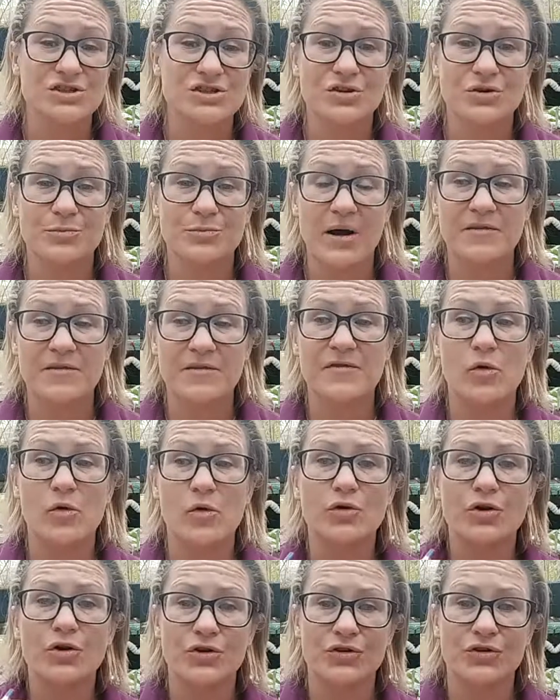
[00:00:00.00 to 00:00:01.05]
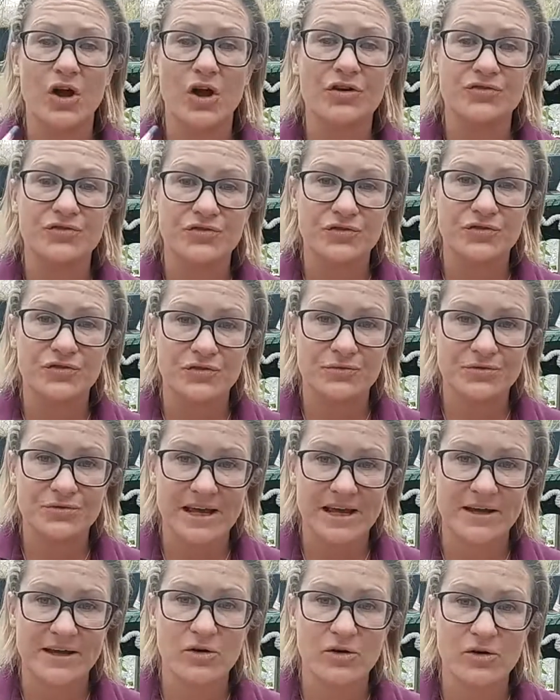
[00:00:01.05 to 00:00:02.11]
My phone could not
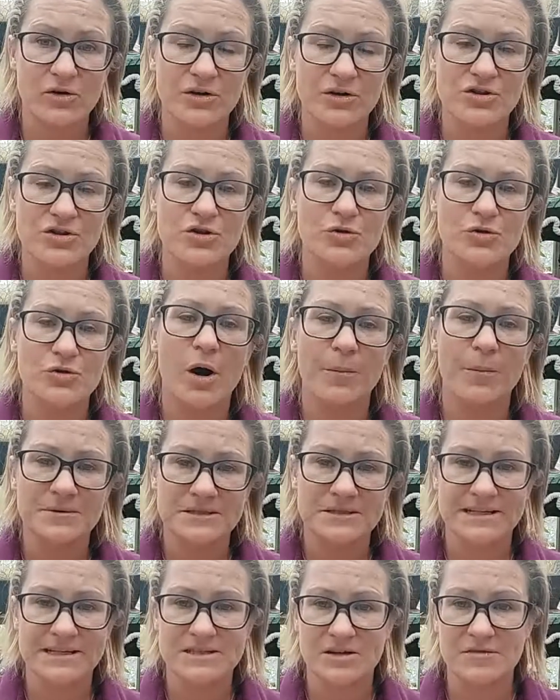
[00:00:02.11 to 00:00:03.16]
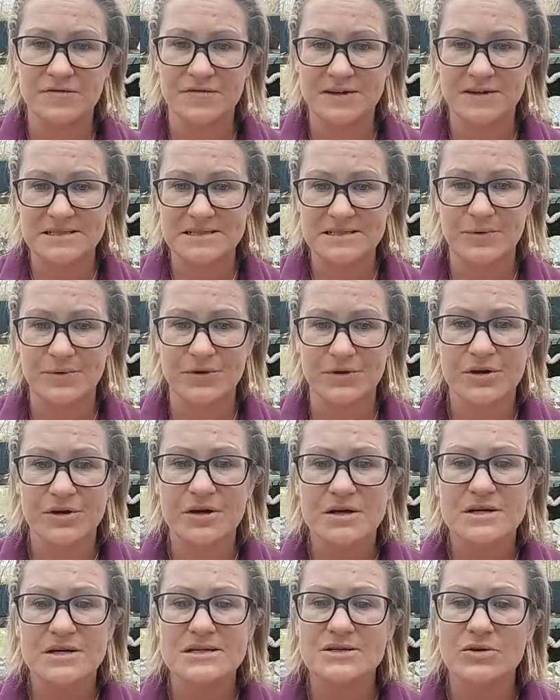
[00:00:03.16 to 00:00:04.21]
take on the new update of Facebook.
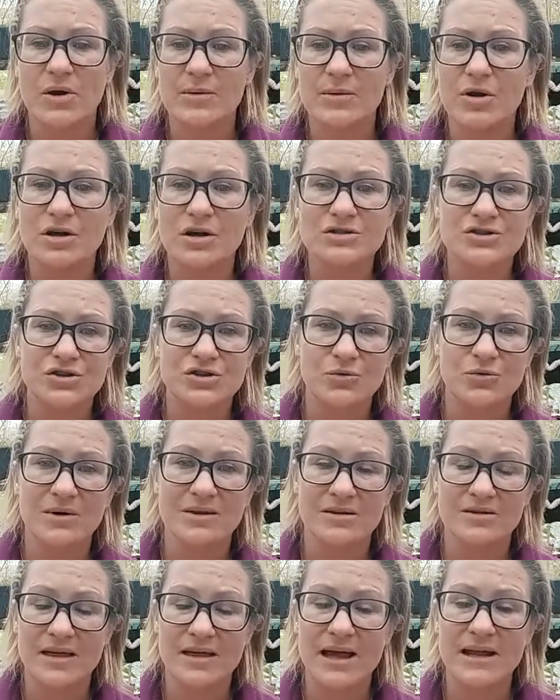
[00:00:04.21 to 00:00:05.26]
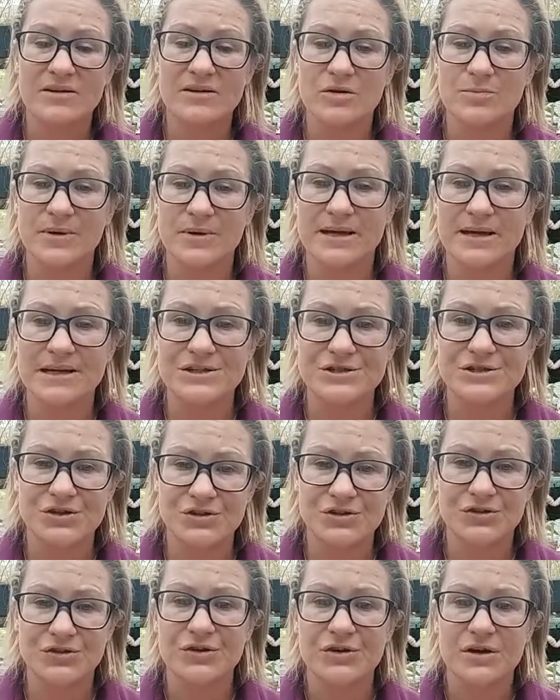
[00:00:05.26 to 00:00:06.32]
So I'm not sure whether that could be an
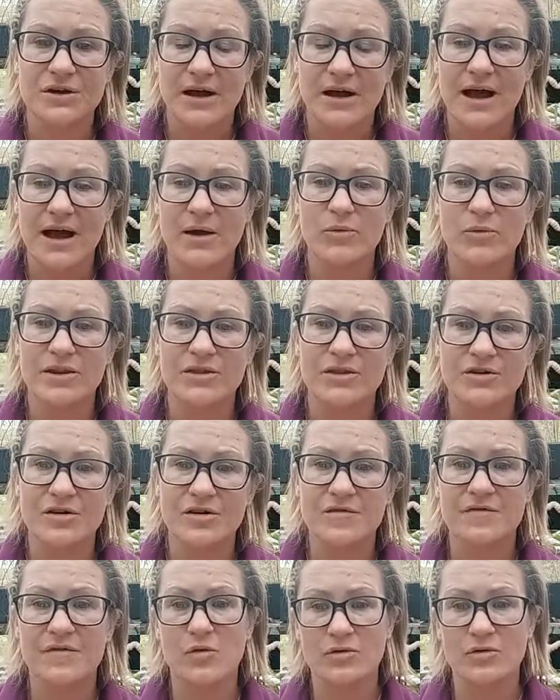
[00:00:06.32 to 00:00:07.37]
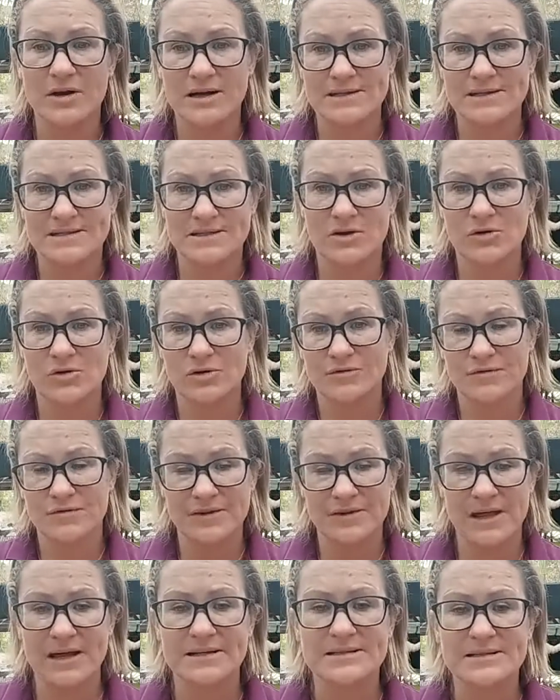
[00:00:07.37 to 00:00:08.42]
issue, whether your phone has gone for
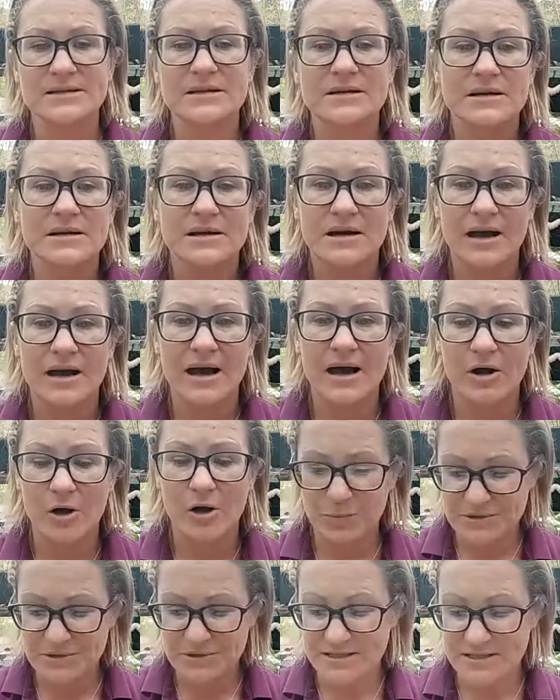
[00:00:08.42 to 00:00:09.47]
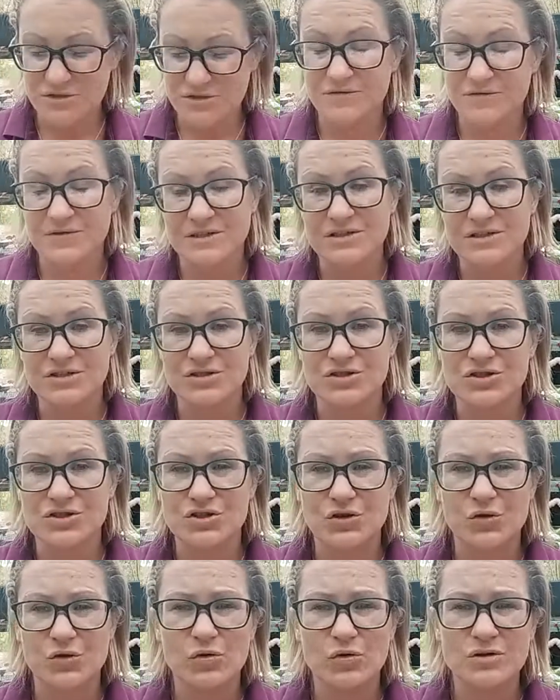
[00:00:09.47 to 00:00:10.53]
that update or if it's just
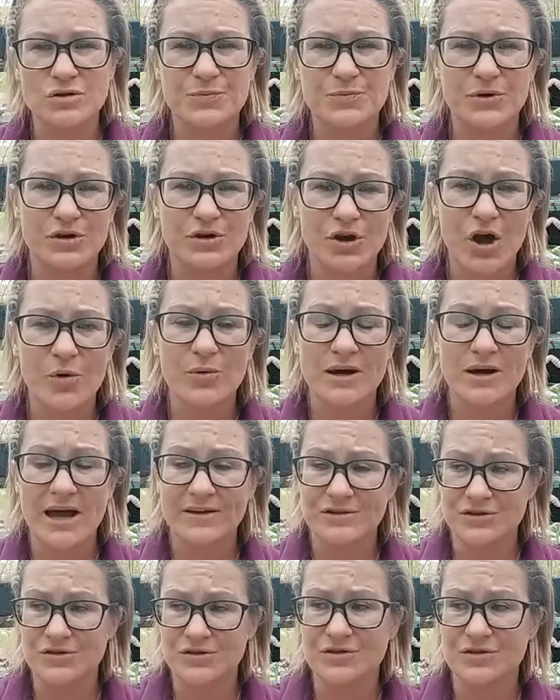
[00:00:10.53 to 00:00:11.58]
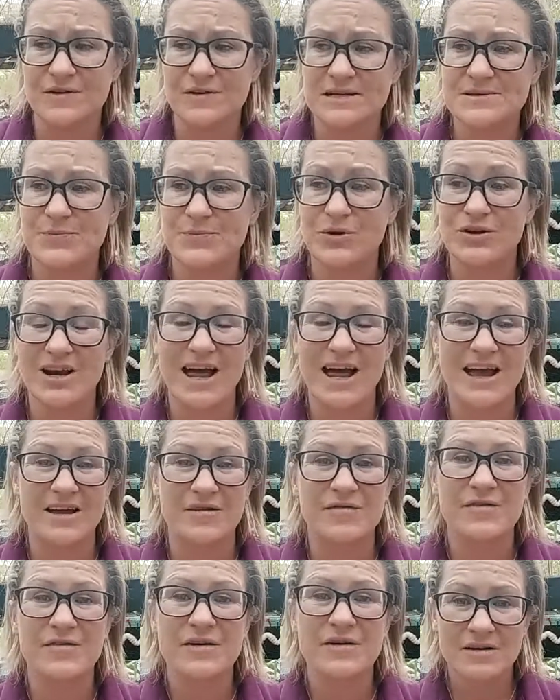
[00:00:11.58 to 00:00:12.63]
too old. But now when I do the Facebook
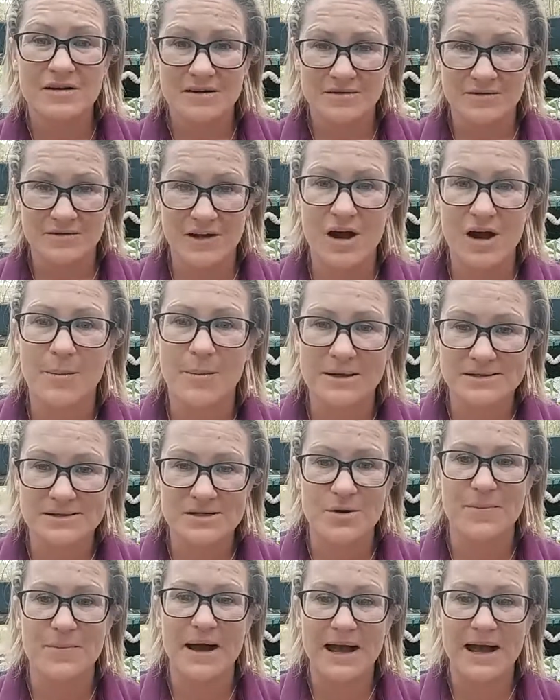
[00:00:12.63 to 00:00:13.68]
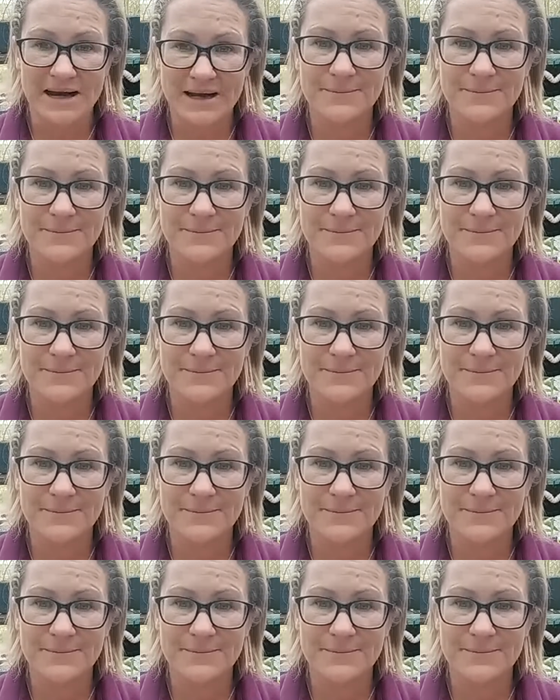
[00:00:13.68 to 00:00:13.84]
Live, the comments are back.